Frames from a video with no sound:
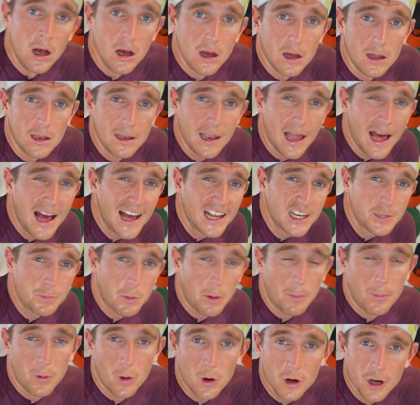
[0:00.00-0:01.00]
A large
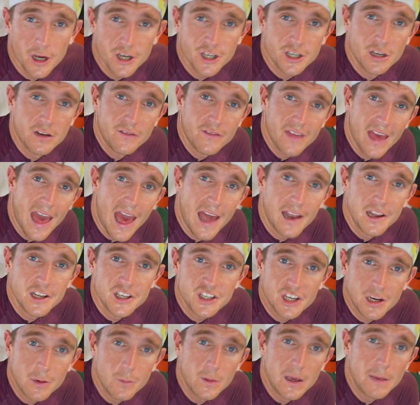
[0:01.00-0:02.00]
proportion of the
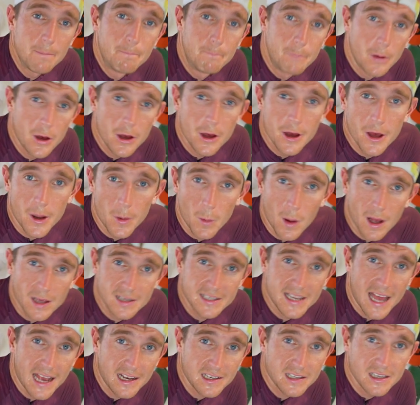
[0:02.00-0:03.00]
energy we burn
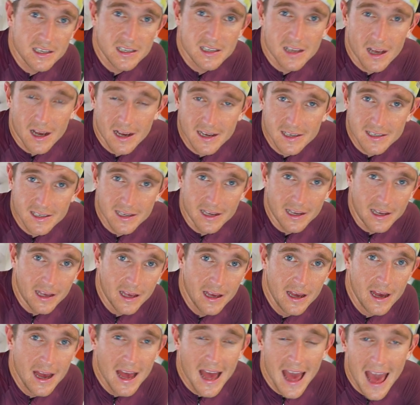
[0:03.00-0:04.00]
whilst exercising
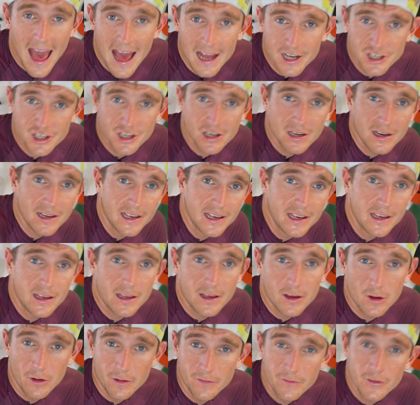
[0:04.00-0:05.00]
actually
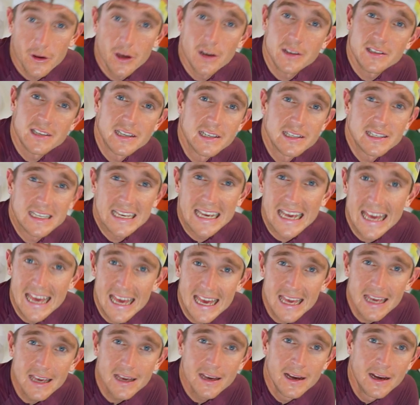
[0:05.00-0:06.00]
converts into
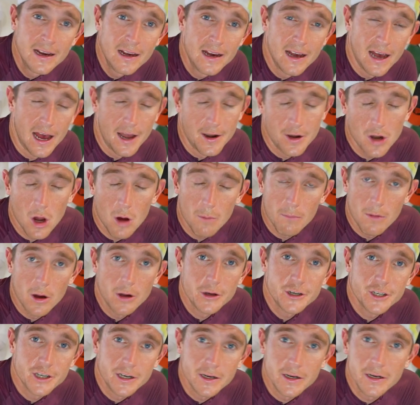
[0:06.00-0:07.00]
heat and not
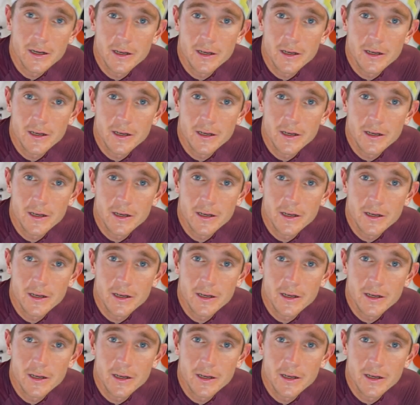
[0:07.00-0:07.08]
motion.